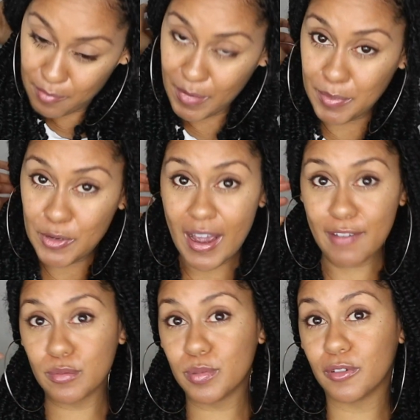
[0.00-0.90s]
maybe you
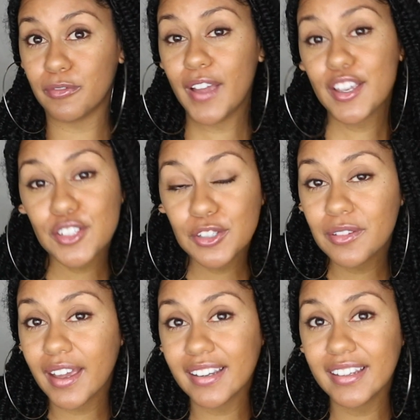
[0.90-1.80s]
have a professional
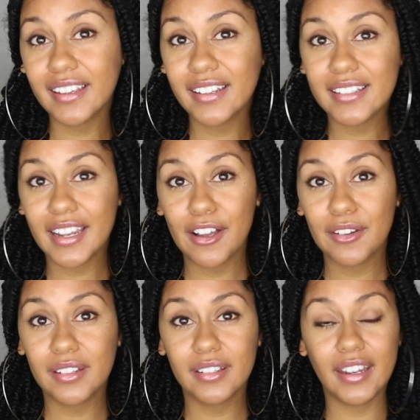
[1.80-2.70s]
that can get it
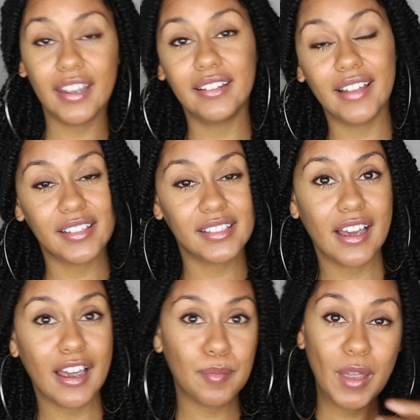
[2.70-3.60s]
down in less
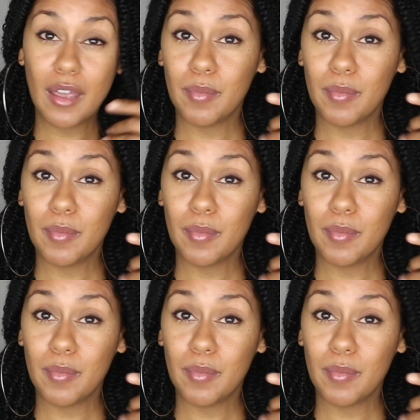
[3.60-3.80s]
time.